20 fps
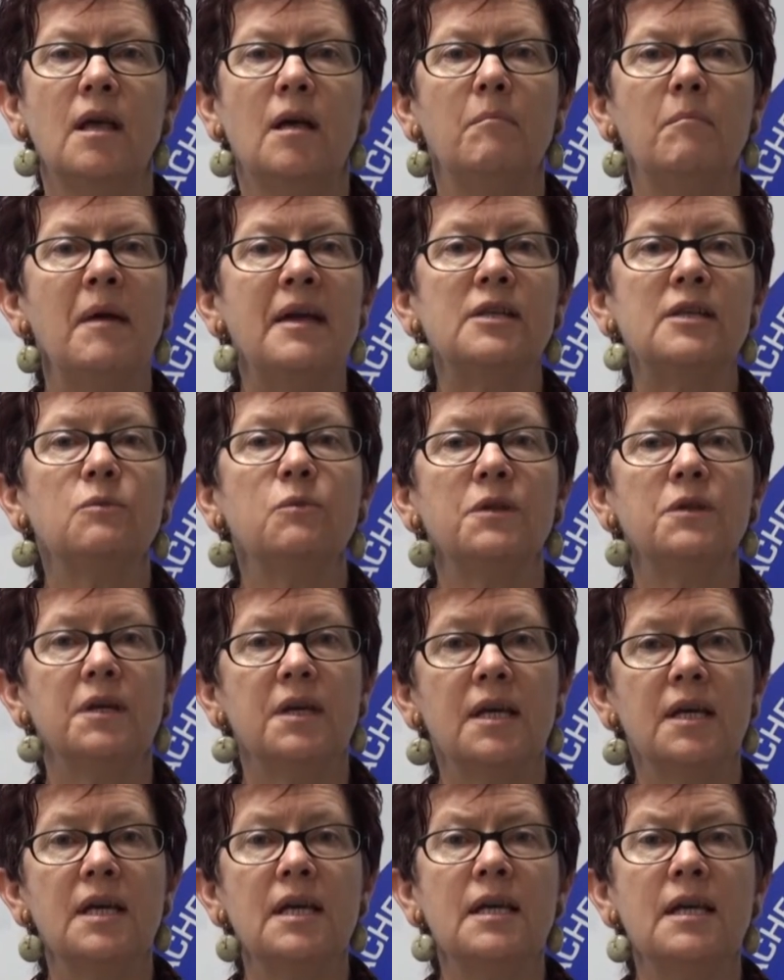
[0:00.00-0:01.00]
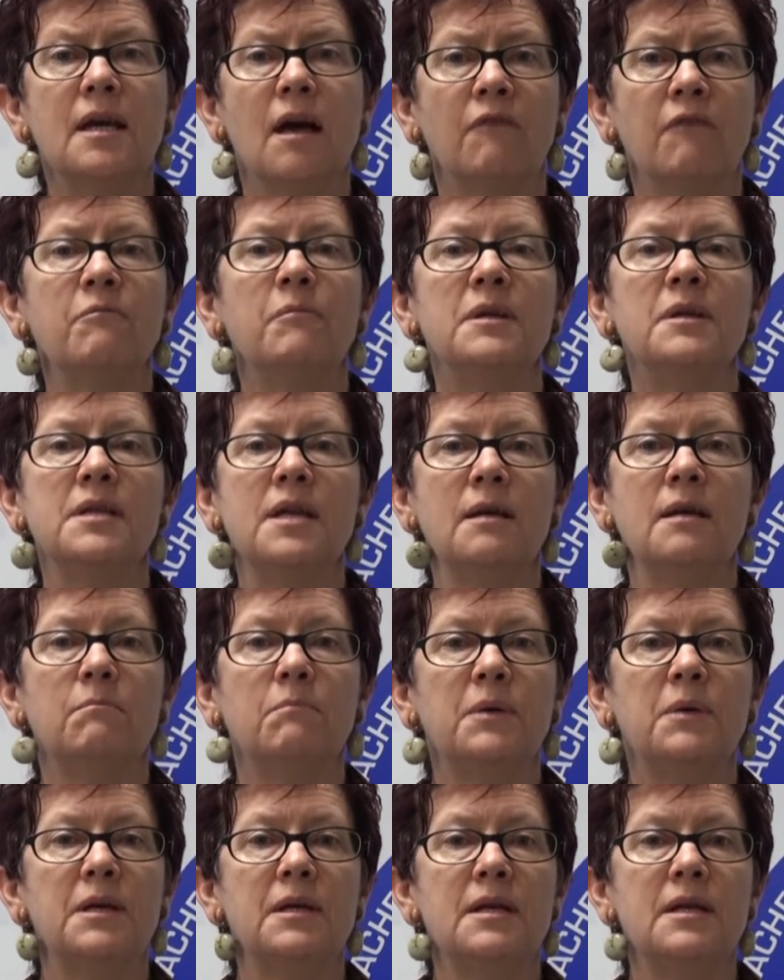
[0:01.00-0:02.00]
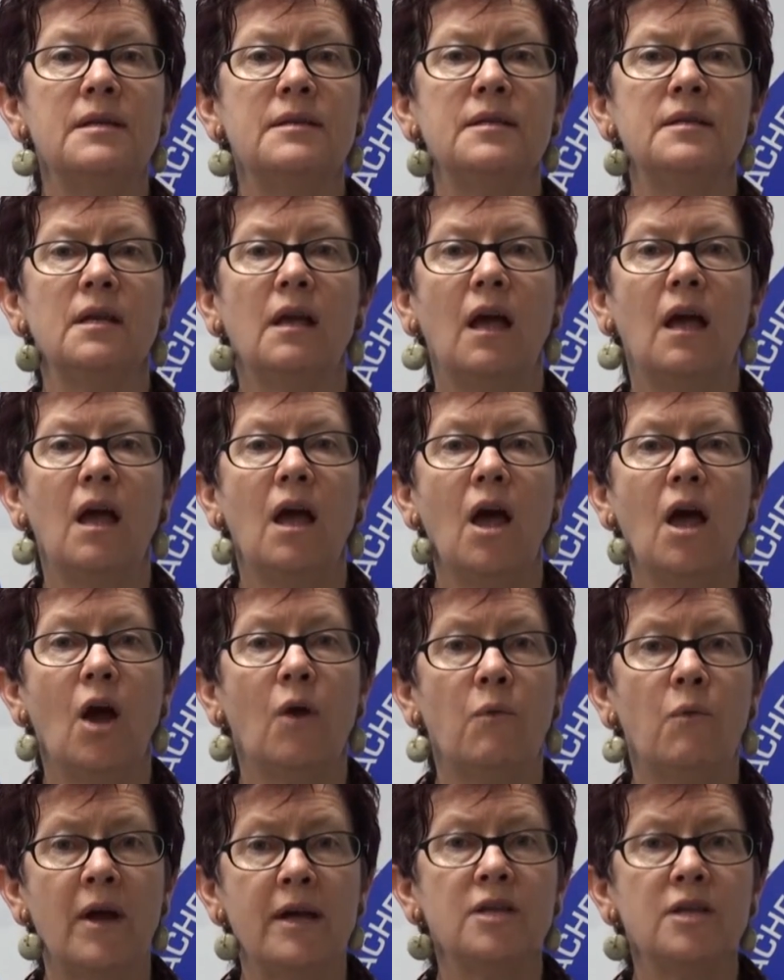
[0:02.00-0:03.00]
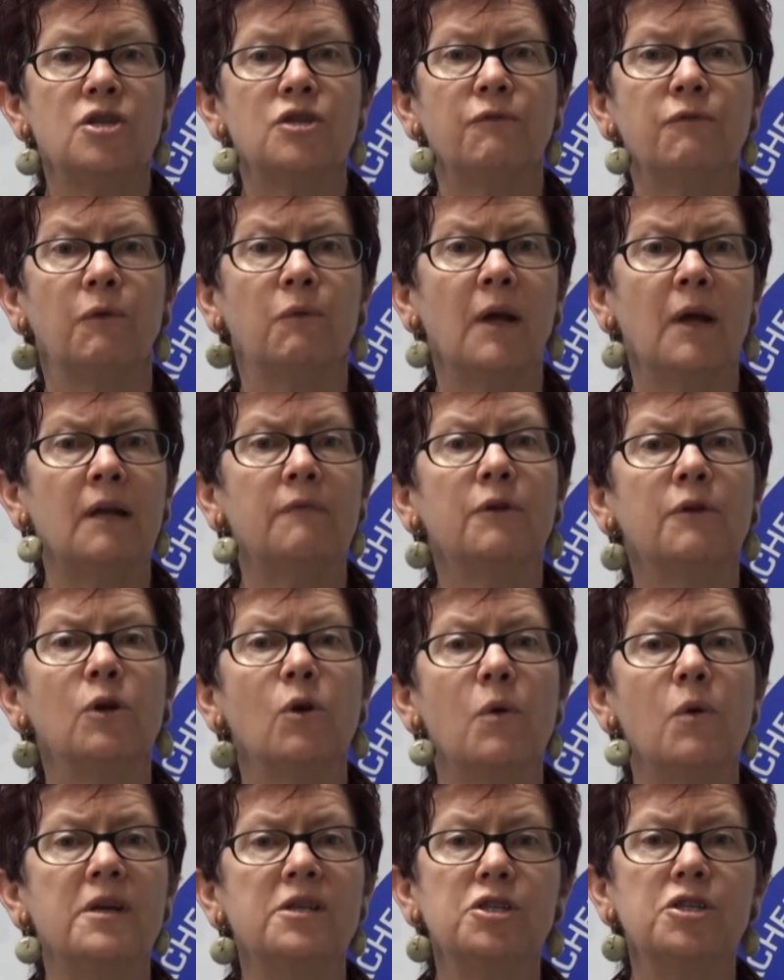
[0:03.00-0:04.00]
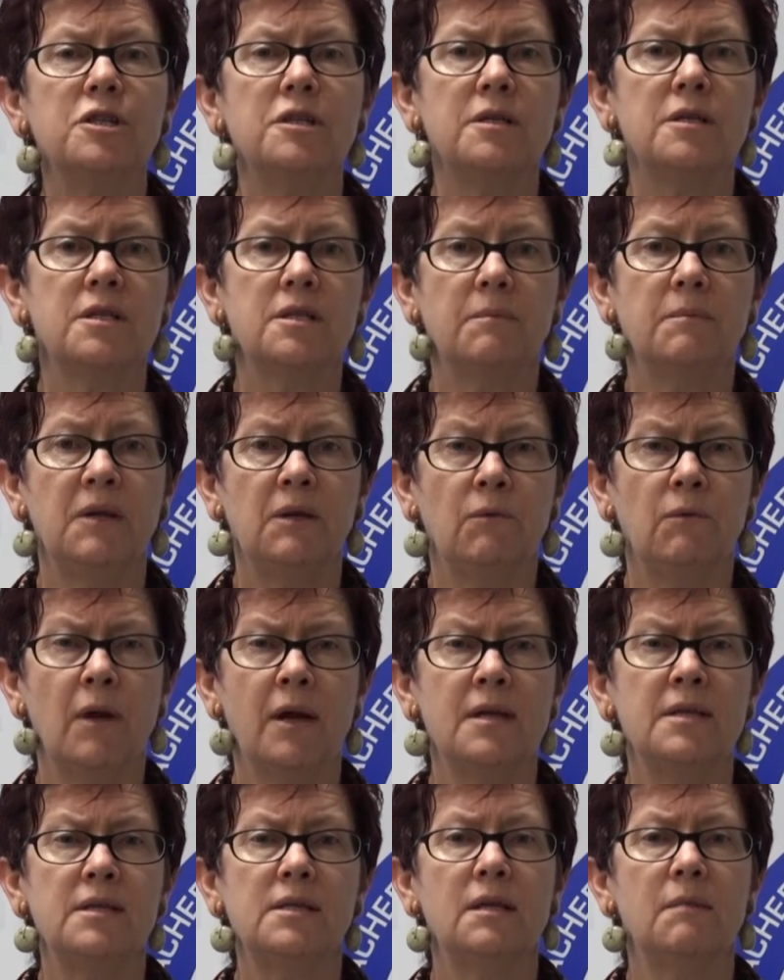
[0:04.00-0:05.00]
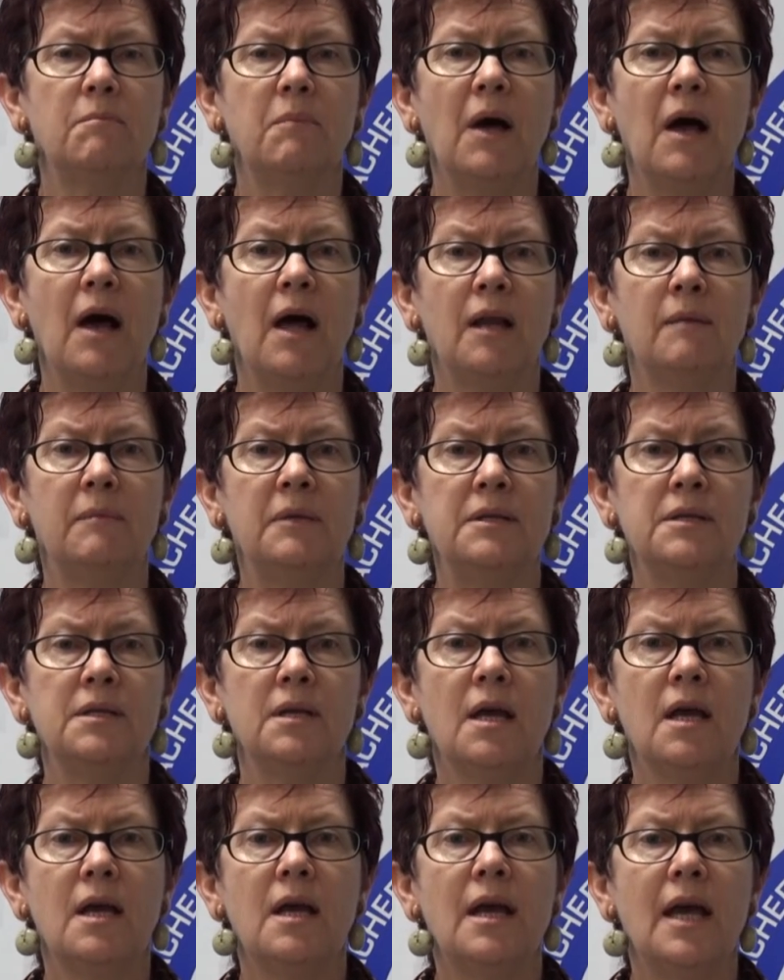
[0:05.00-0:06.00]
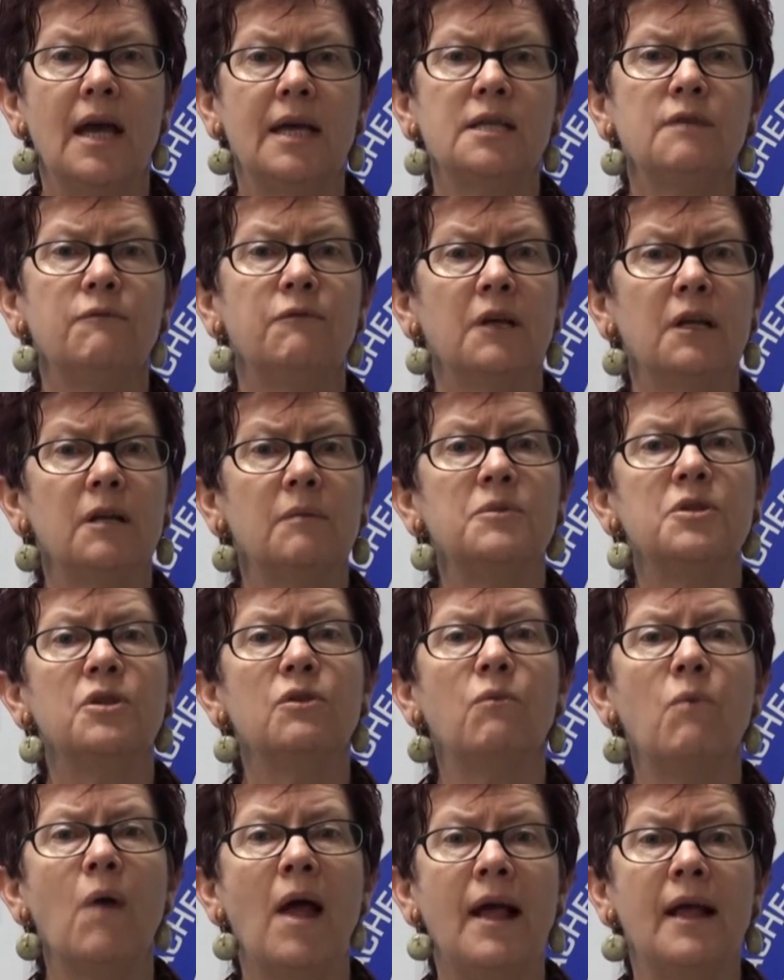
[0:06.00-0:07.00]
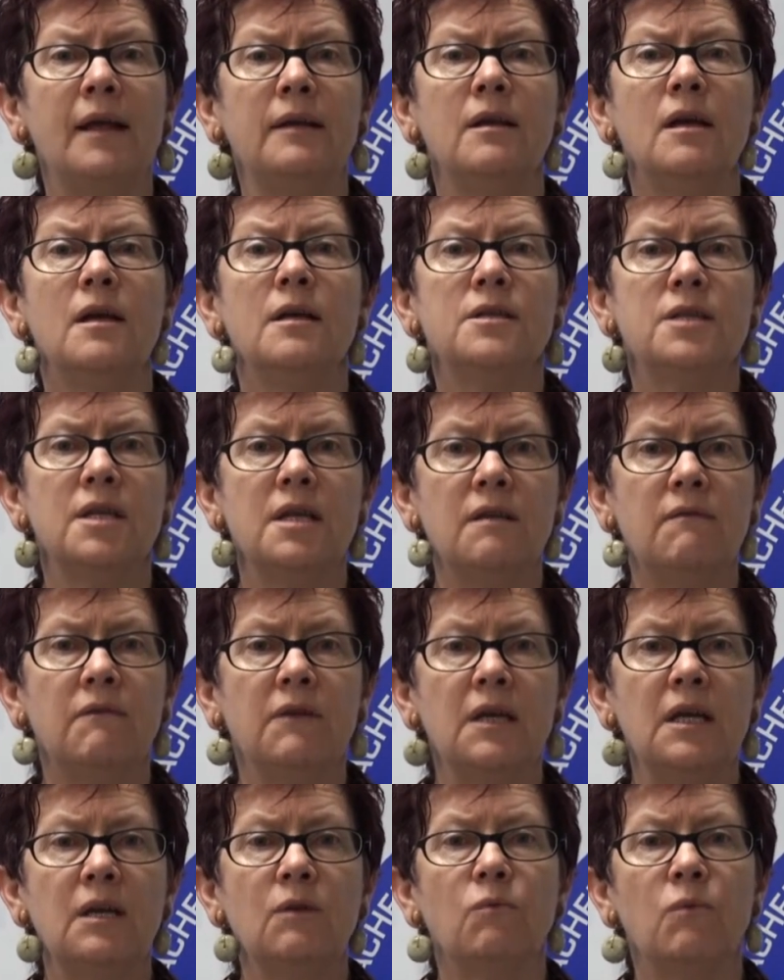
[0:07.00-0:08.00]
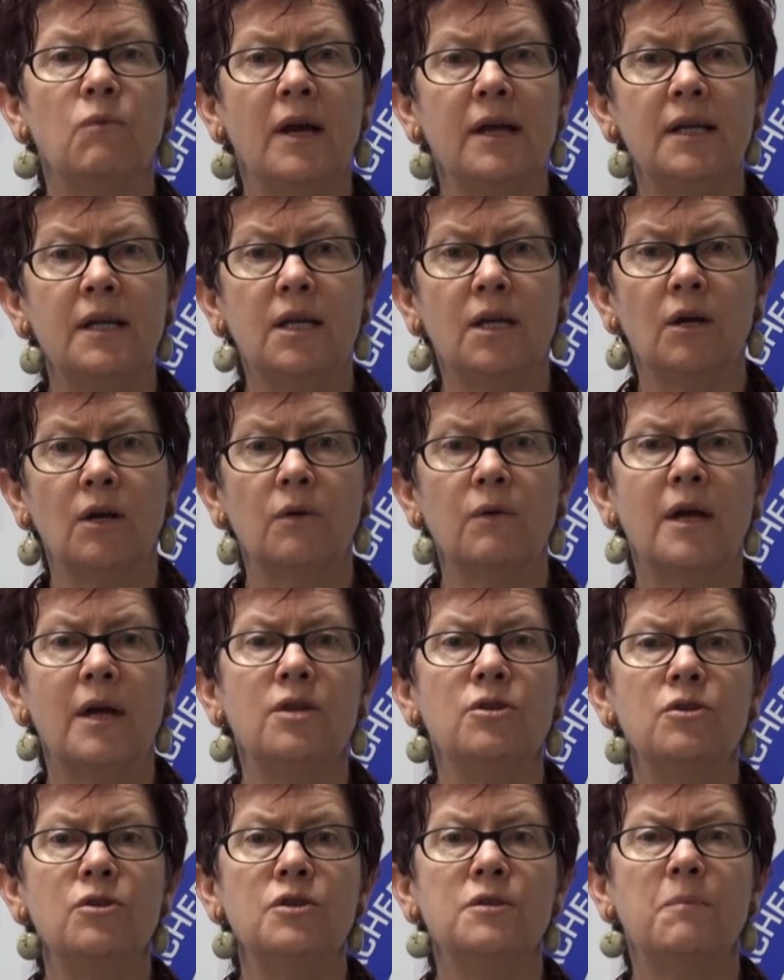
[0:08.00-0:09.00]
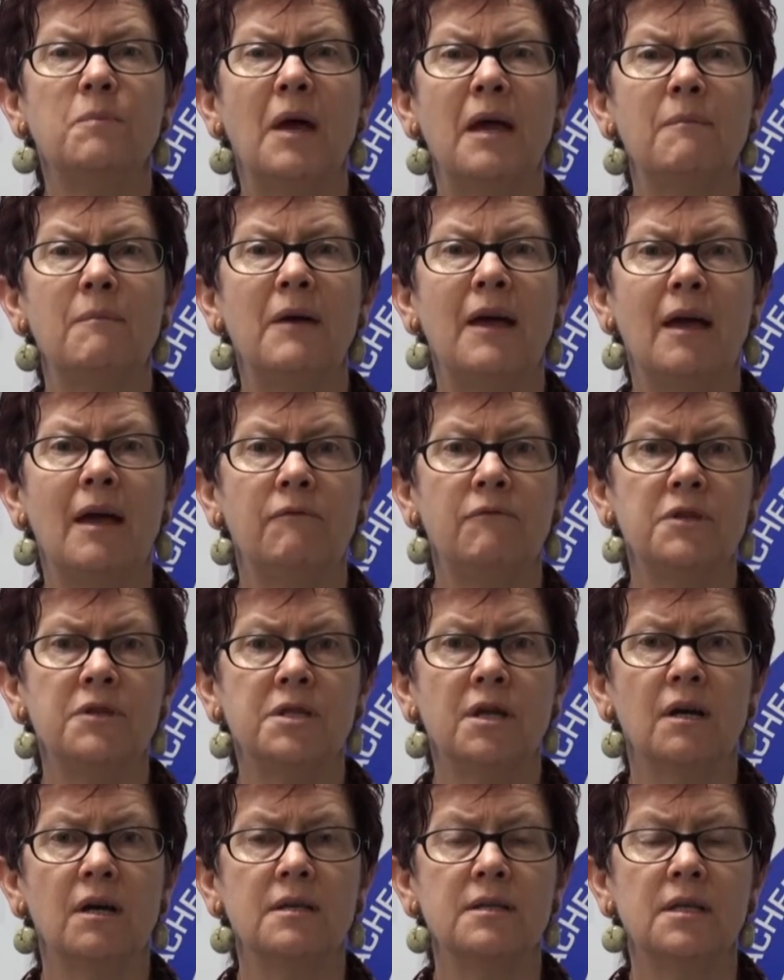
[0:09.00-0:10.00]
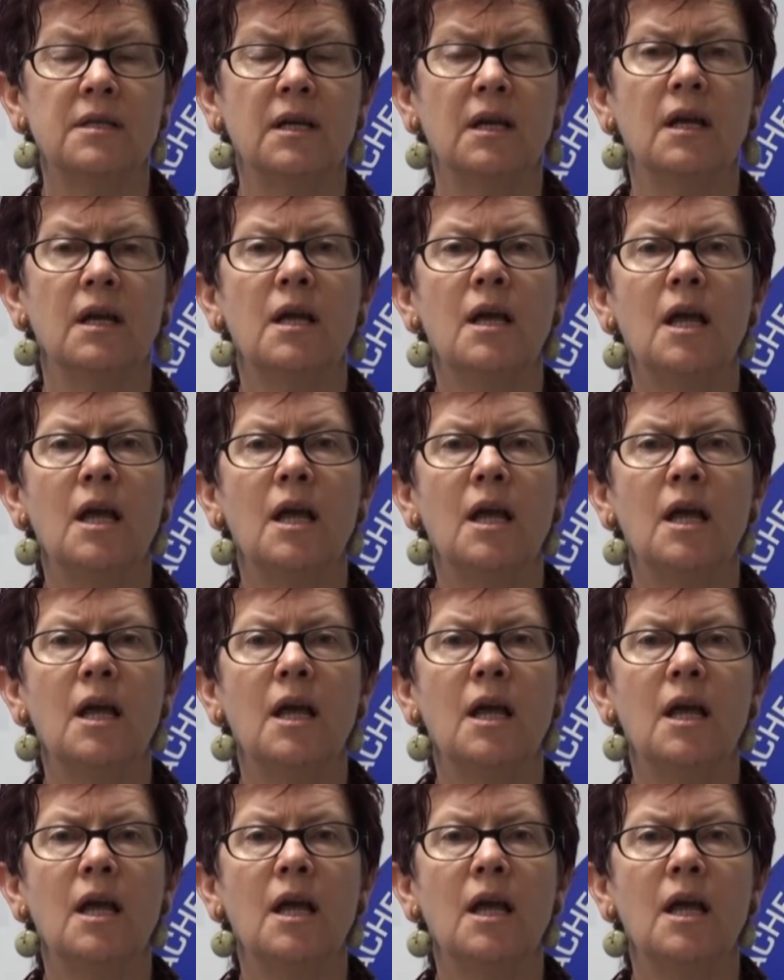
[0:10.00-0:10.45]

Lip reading: met with key government MPs, arranged for relevant questions to be raised in Parliament, and developed and ran TV, radio and newspaper advertising.